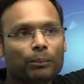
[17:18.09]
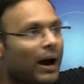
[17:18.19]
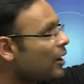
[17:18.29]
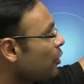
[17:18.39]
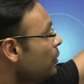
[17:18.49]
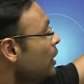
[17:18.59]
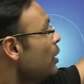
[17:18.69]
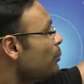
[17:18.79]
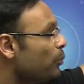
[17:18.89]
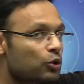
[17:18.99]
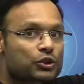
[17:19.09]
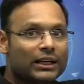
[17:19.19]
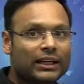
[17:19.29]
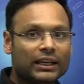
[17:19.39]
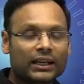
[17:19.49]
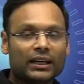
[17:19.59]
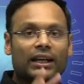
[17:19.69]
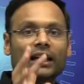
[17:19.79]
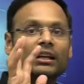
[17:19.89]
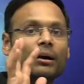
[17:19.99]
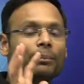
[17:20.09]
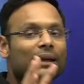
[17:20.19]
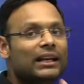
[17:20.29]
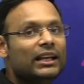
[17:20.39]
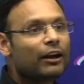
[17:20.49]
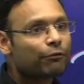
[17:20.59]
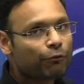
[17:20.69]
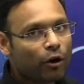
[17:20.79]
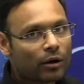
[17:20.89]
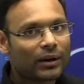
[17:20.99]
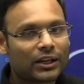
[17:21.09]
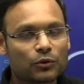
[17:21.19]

have posted here in a PDF format.